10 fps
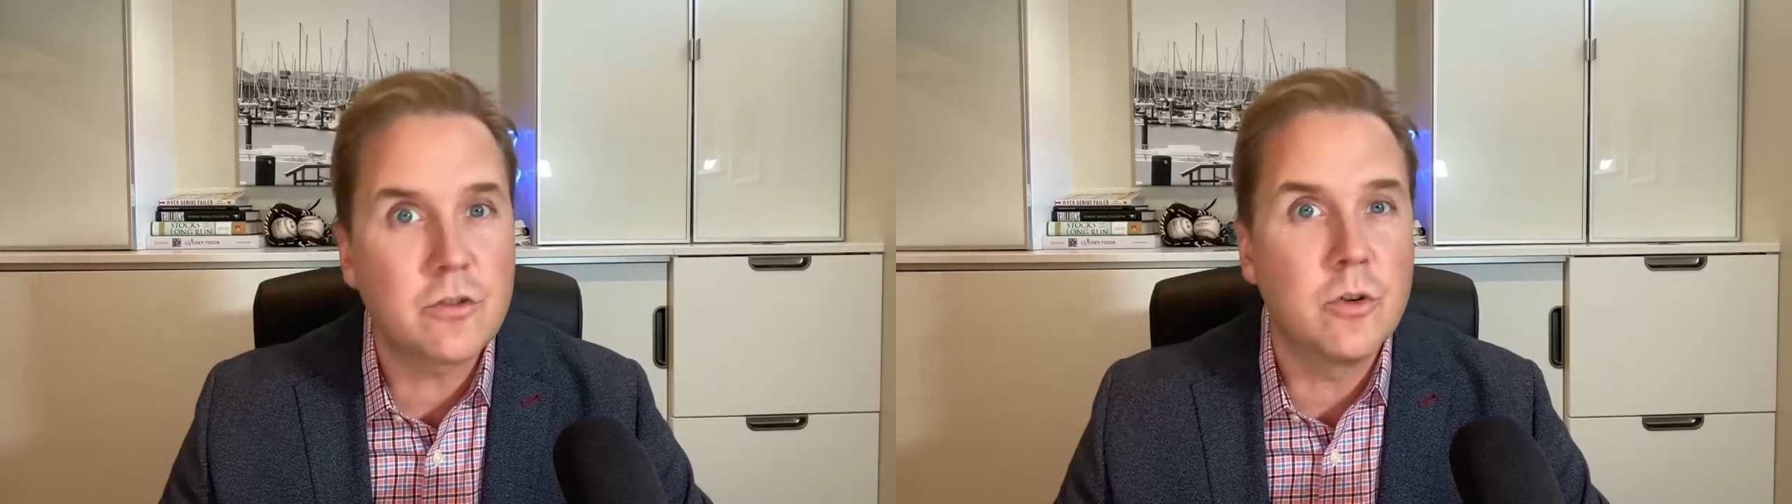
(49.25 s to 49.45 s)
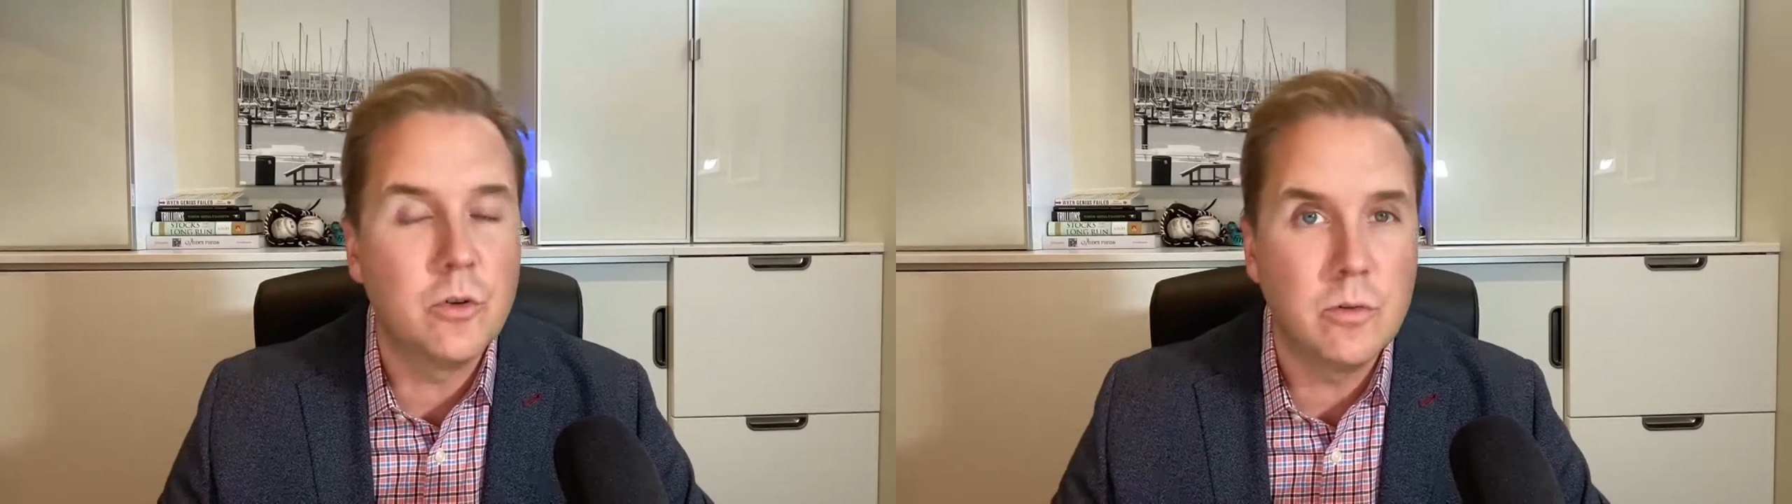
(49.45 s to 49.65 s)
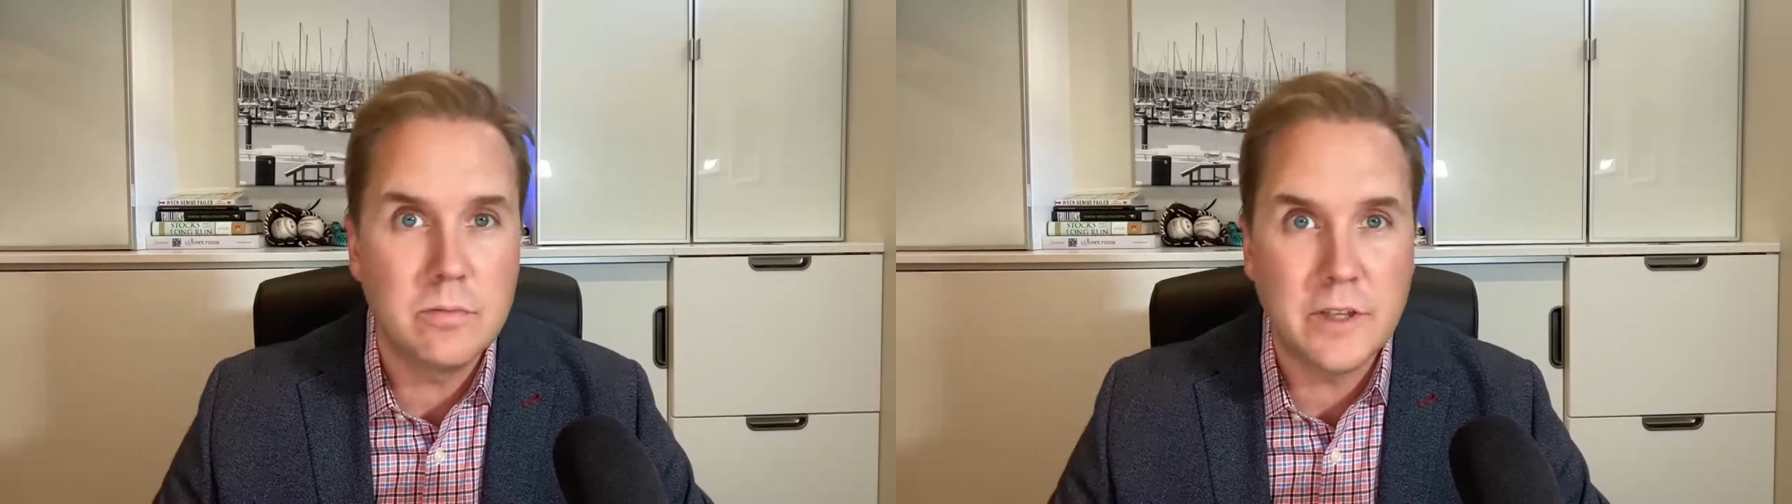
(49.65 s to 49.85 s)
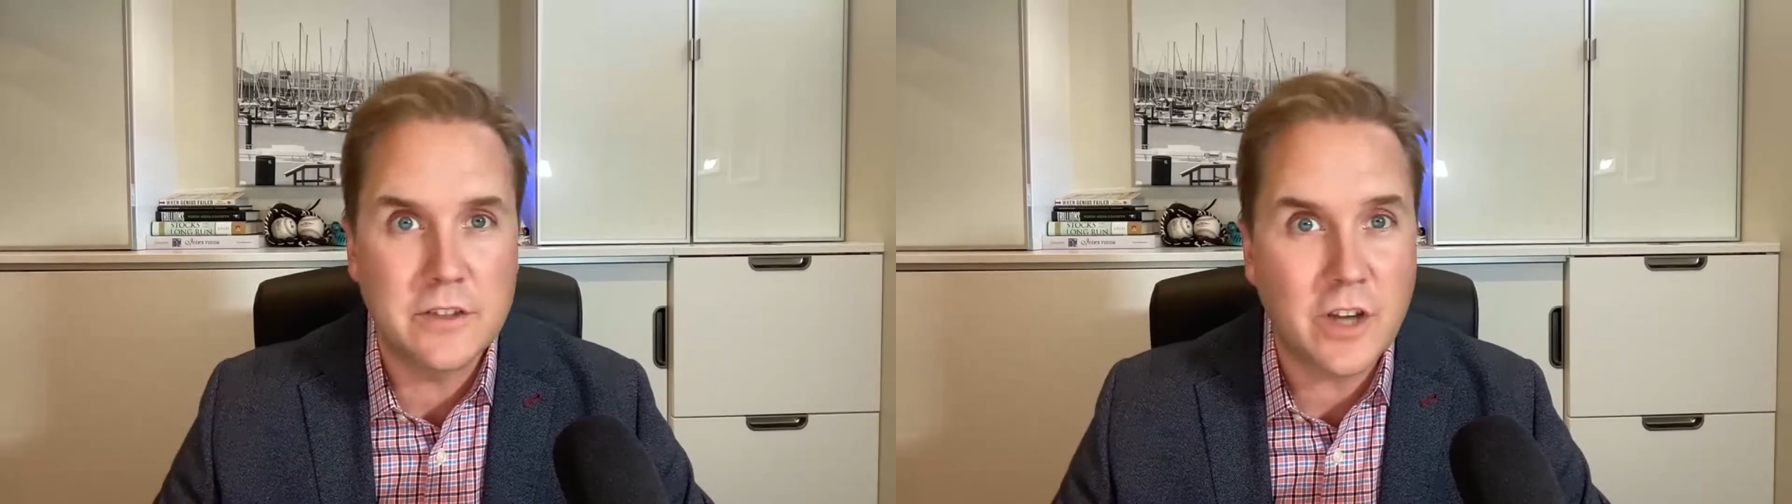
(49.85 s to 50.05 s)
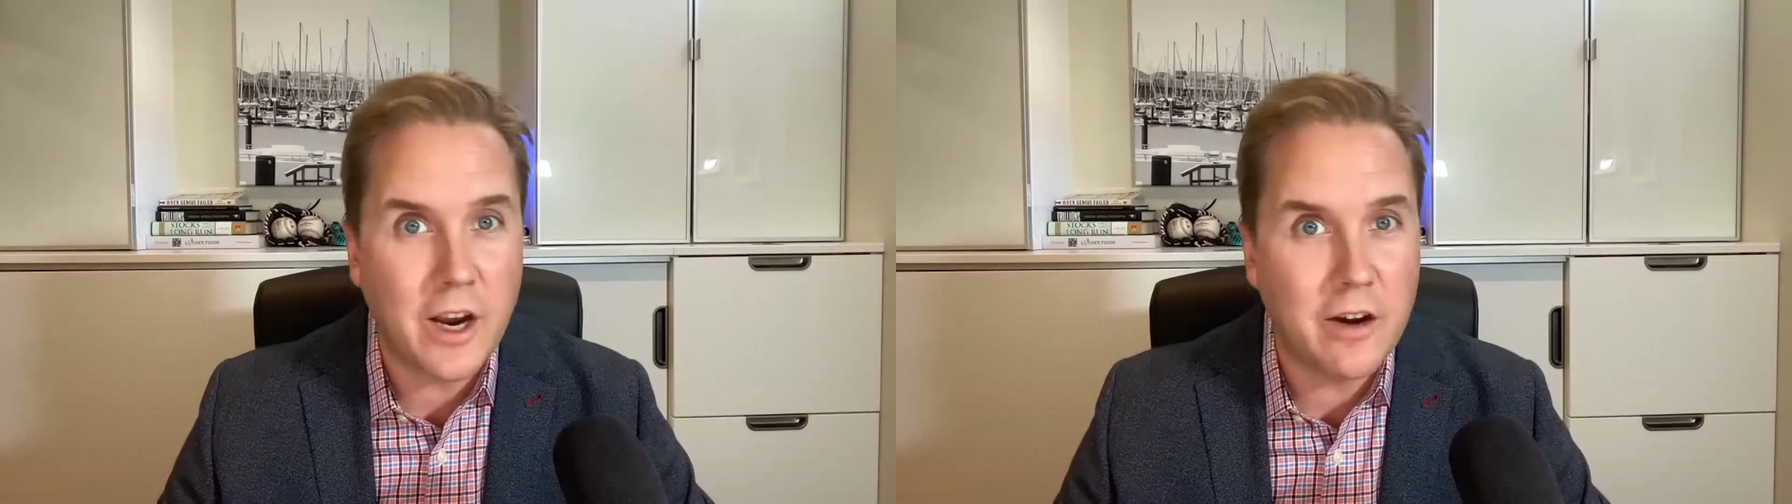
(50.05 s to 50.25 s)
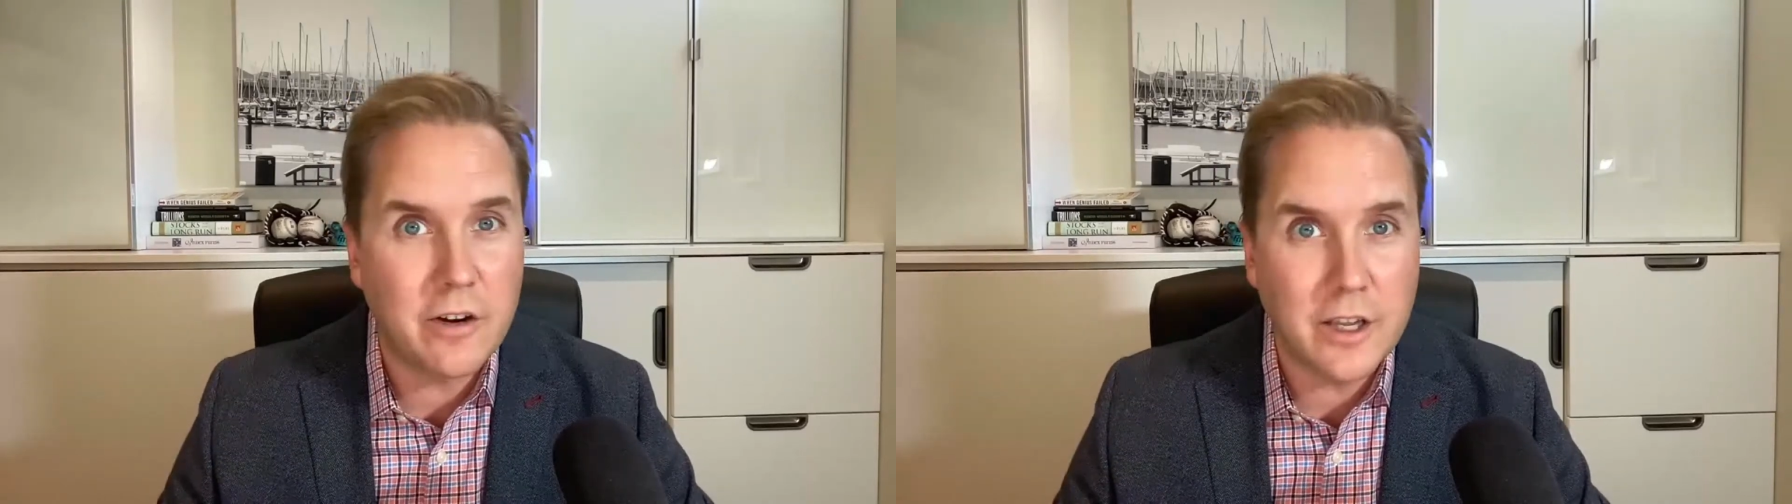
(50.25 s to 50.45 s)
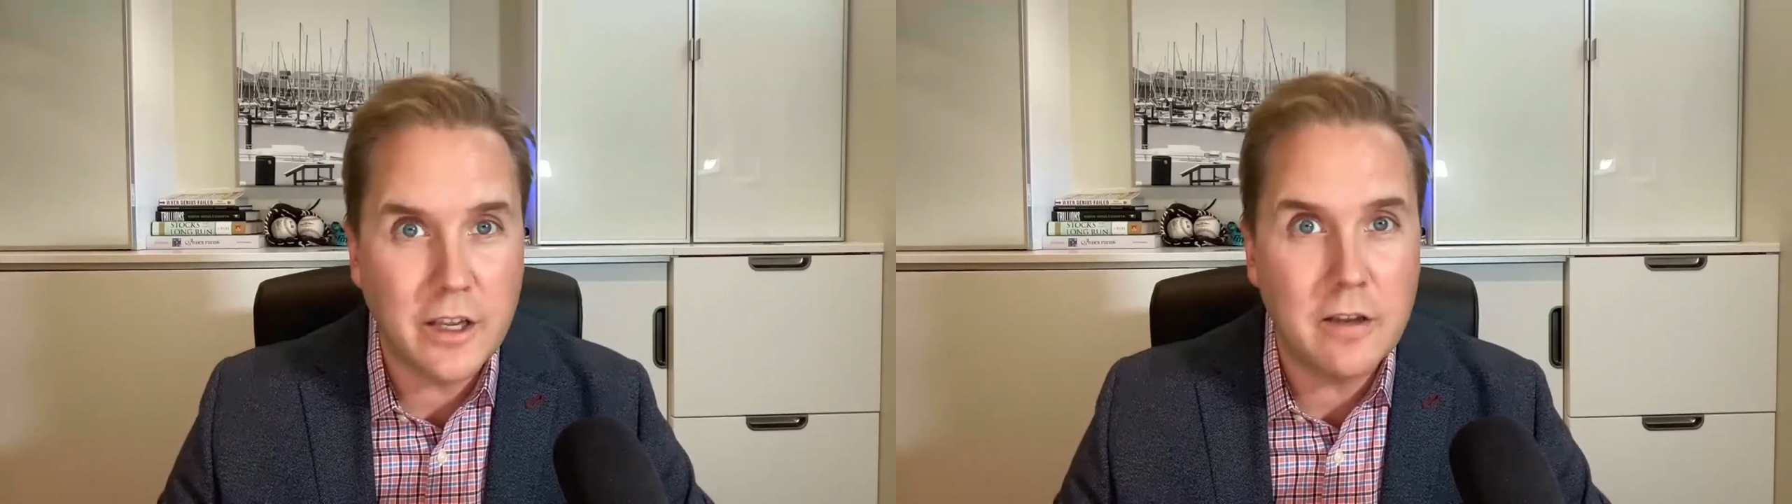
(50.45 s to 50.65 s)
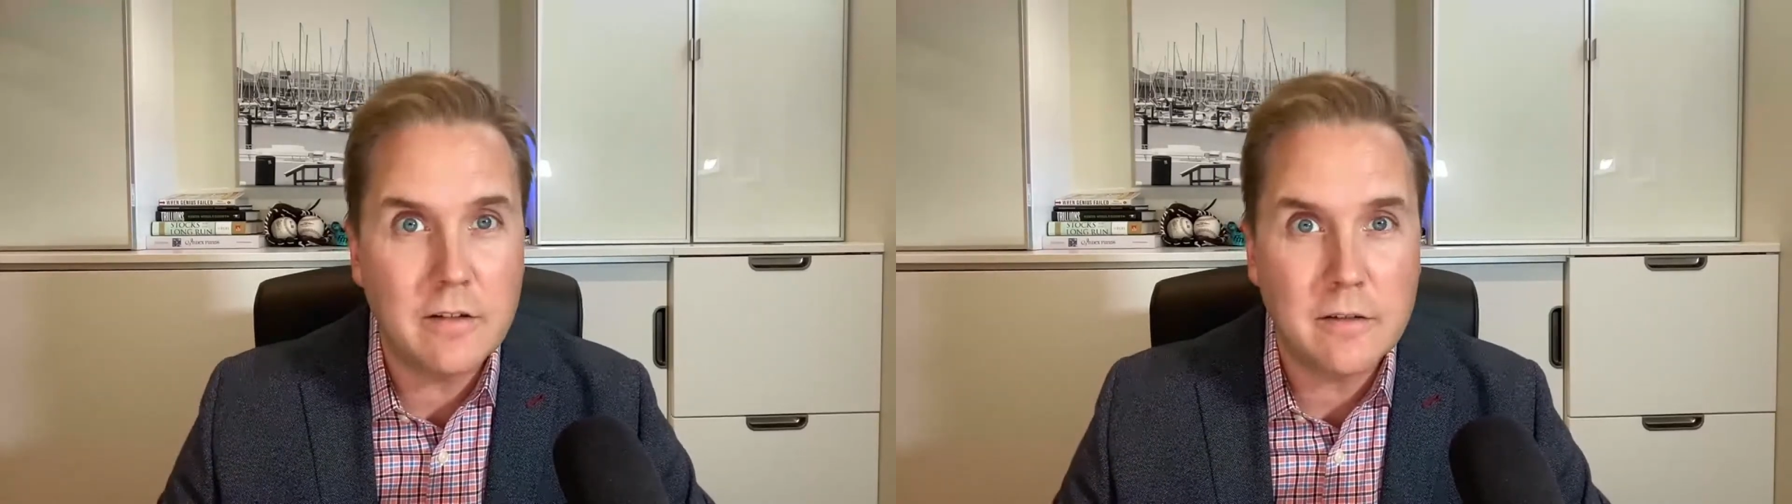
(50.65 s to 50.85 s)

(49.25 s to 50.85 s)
through the entirety